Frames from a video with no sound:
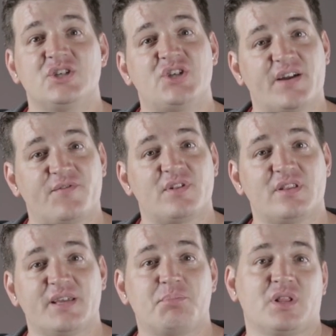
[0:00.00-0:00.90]
Check for the
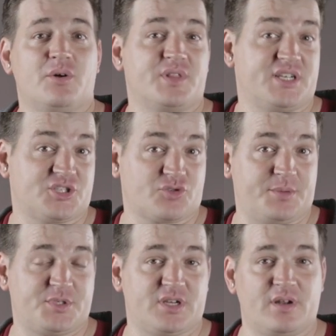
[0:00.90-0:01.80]
link below in the
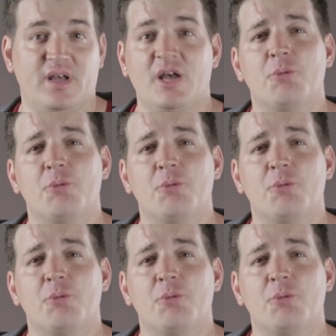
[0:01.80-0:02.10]
description.